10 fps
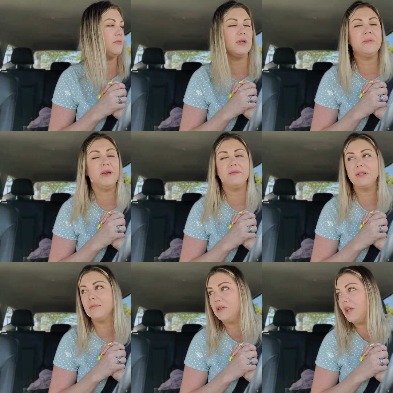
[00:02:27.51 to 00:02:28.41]
probably have
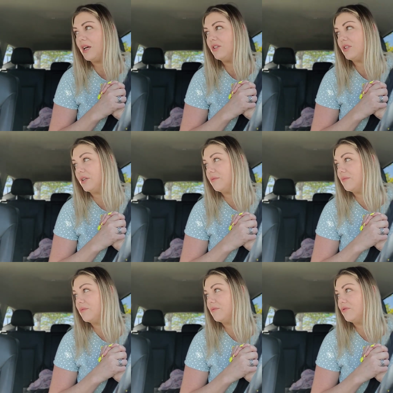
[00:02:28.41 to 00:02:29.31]
some lunch.
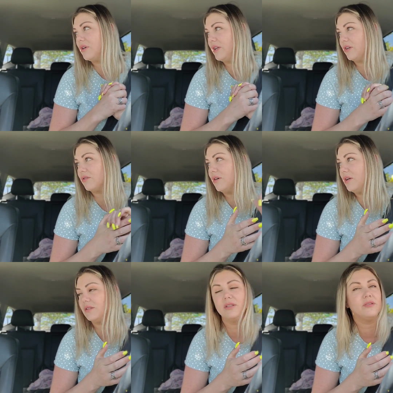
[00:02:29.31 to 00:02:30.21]
I'm trying to
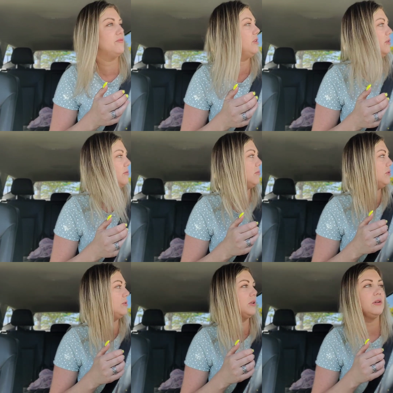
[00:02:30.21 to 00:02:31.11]
cross this freaking
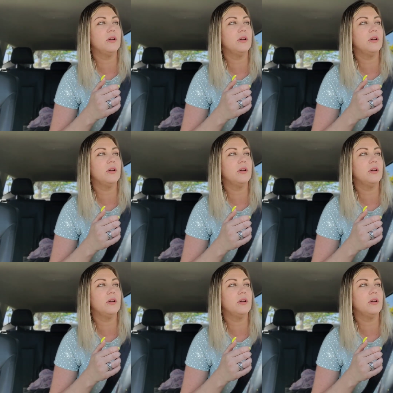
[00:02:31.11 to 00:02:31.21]
road.